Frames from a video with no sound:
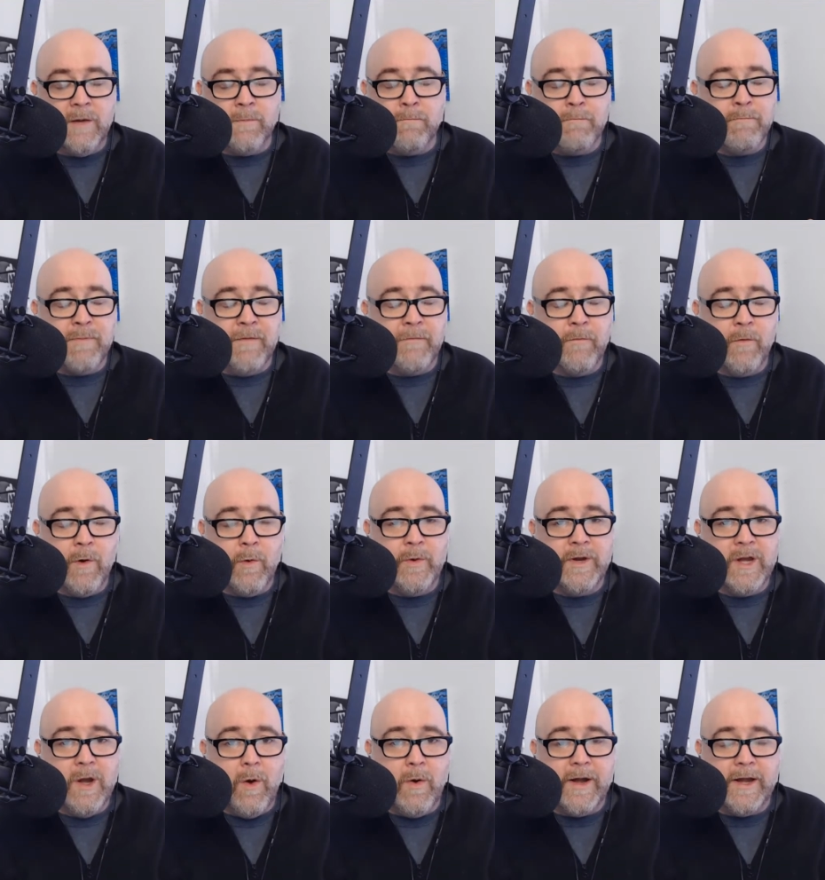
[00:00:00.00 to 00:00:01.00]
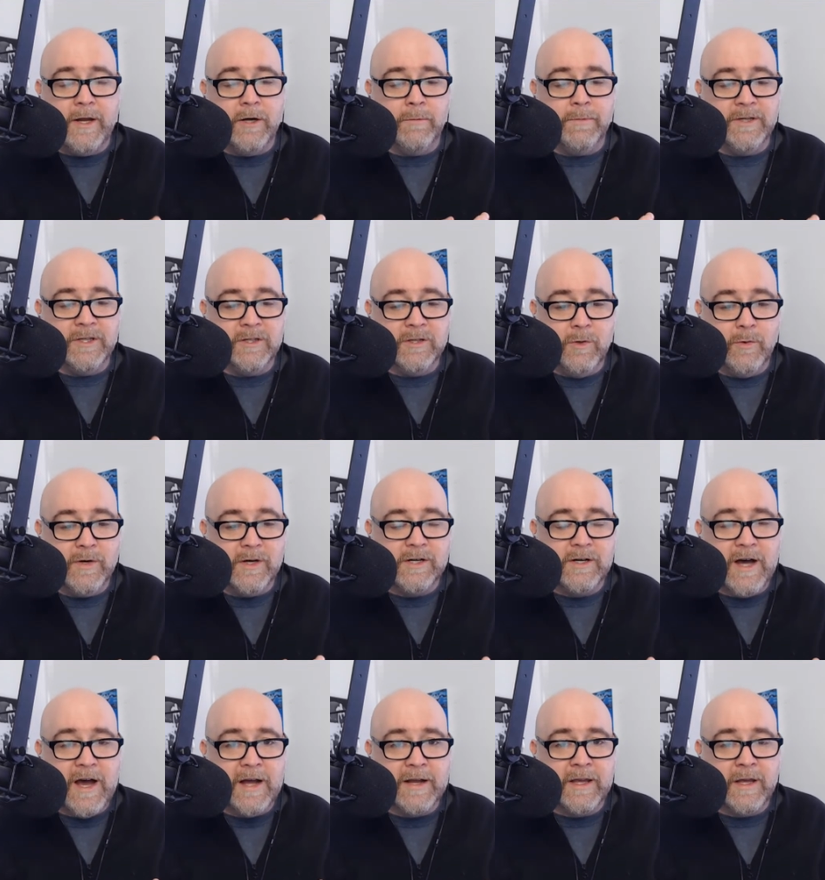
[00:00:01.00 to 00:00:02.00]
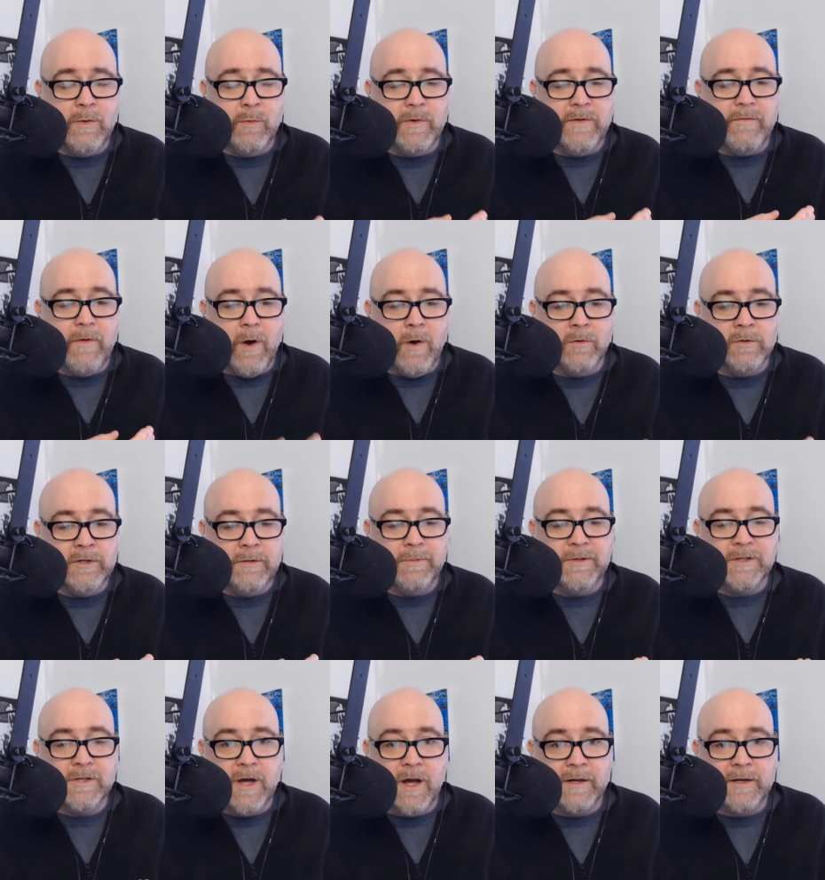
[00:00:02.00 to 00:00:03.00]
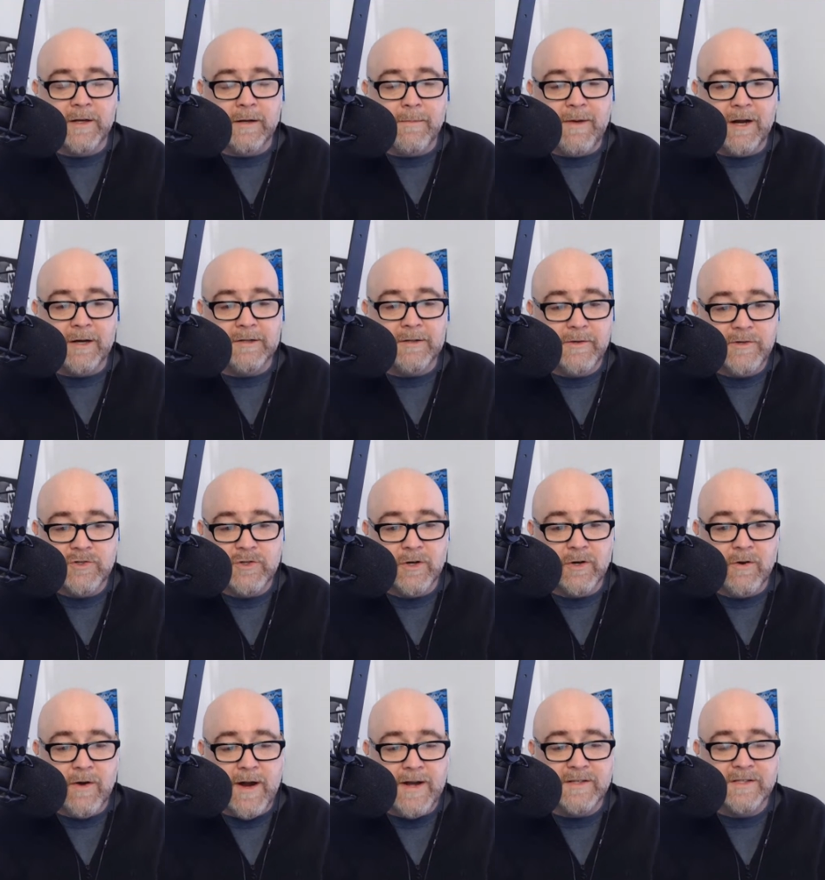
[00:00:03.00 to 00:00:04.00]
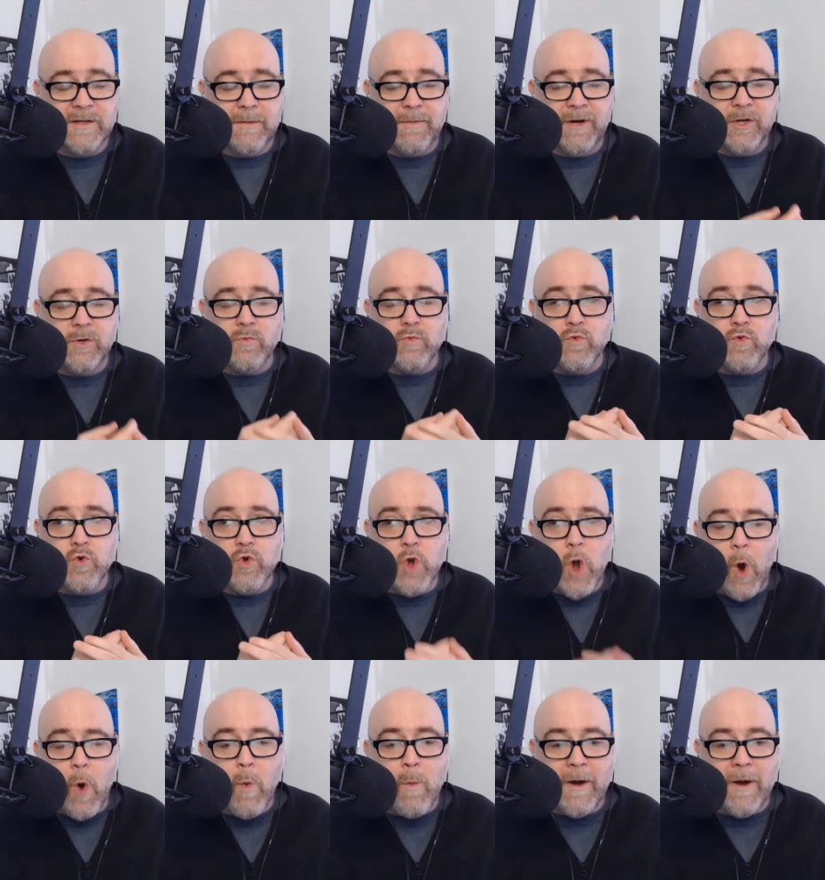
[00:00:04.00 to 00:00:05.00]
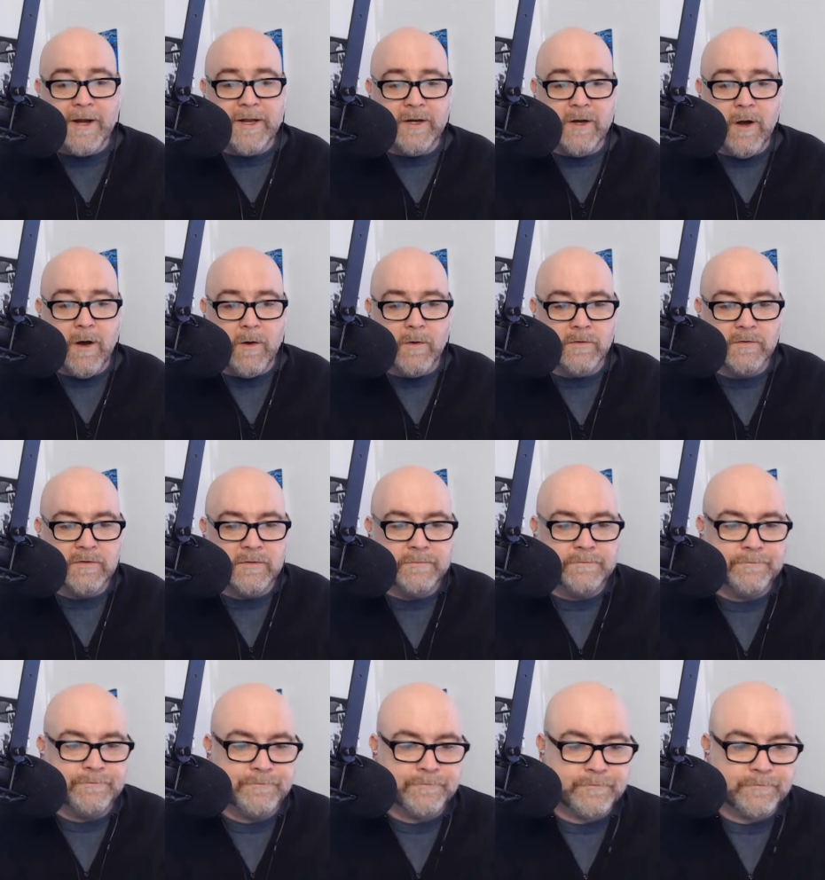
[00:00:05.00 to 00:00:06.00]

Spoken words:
And before we know it, it'll be 2:00 and we've only been talking about Alicia Gray, somebody who nobody knows.